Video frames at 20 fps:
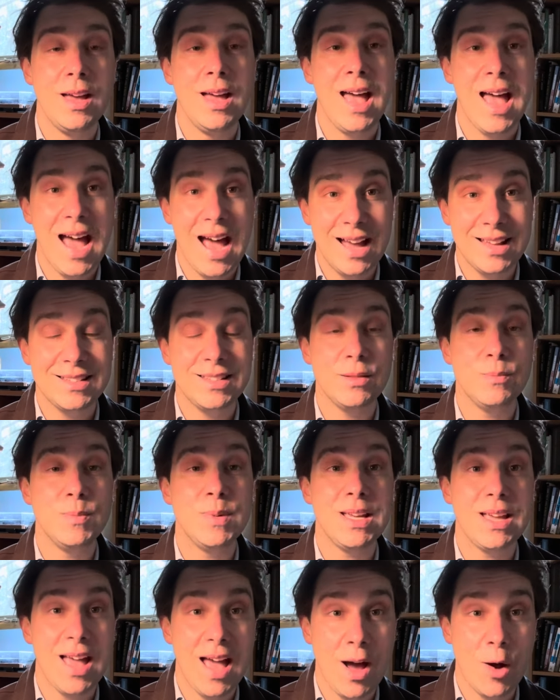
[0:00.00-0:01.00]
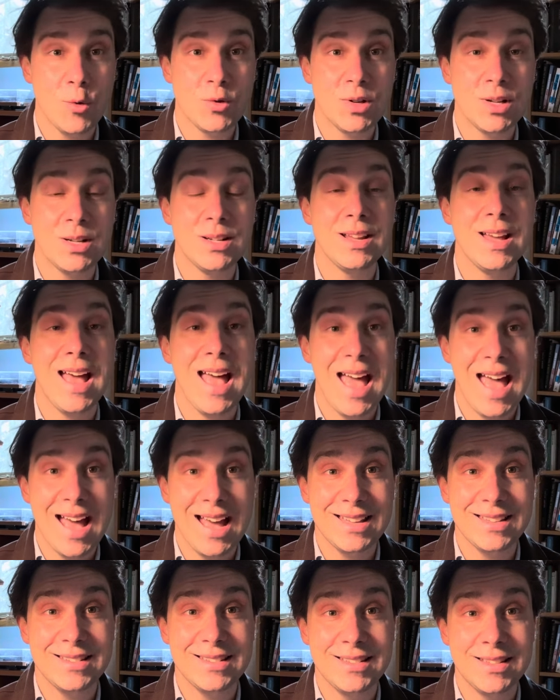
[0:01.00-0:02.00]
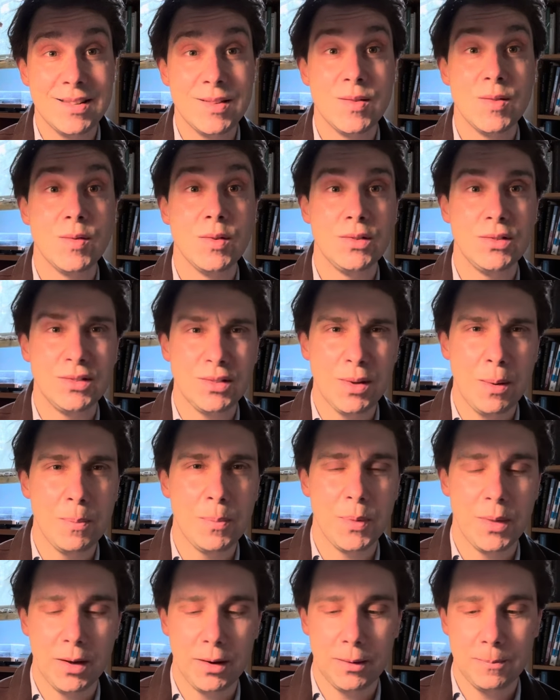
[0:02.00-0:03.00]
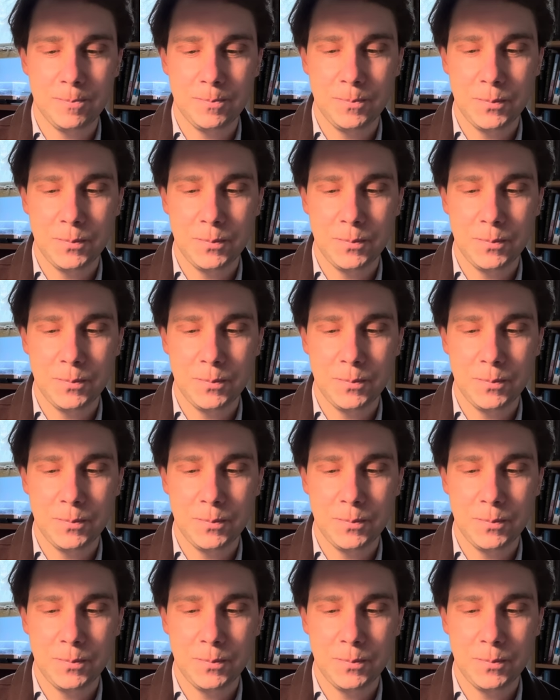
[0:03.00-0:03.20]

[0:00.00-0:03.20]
has to be counted as something.